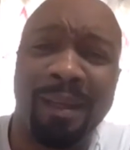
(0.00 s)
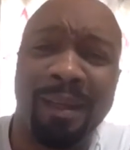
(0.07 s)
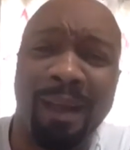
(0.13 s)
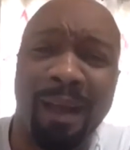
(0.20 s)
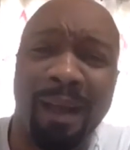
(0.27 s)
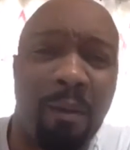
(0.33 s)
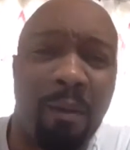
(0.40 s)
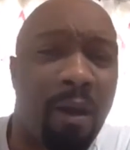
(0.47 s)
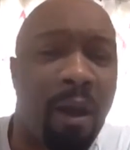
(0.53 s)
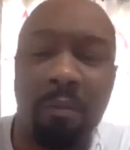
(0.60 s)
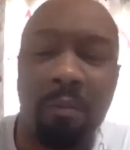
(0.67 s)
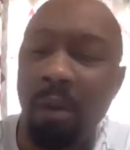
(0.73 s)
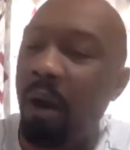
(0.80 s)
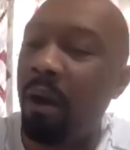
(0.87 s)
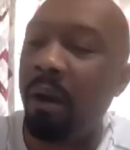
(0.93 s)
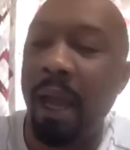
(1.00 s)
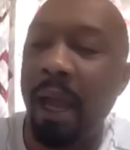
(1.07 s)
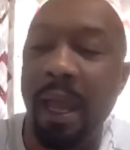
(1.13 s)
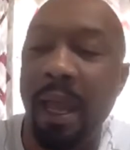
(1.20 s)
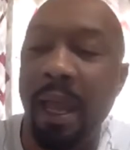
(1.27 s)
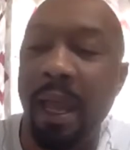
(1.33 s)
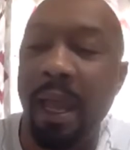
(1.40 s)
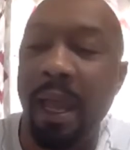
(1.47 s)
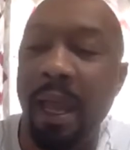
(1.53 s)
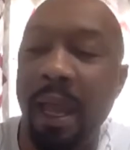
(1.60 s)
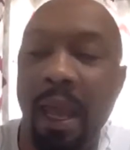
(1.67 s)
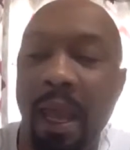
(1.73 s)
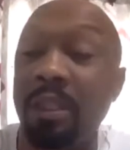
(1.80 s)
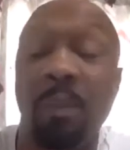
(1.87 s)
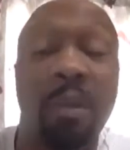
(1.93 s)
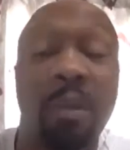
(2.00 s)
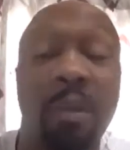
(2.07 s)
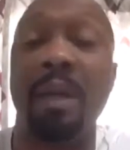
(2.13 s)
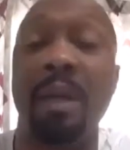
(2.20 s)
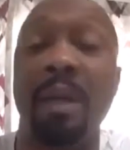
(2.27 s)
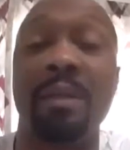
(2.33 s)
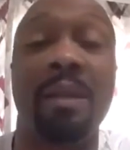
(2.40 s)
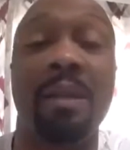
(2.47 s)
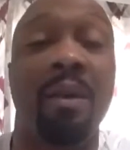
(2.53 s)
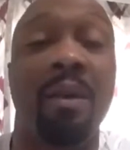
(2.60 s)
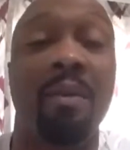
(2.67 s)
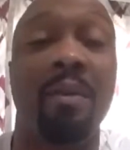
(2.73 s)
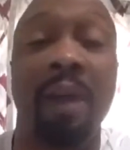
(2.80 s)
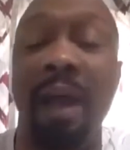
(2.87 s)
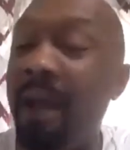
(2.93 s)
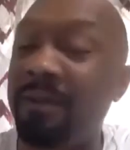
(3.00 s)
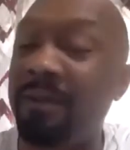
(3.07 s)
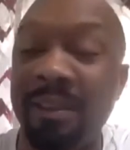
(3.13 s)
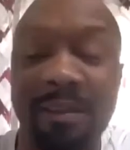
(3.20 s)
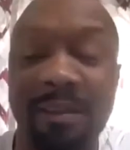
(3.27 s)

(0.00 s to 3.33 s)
I, I'm hard. I have to experience it for myself. I have to,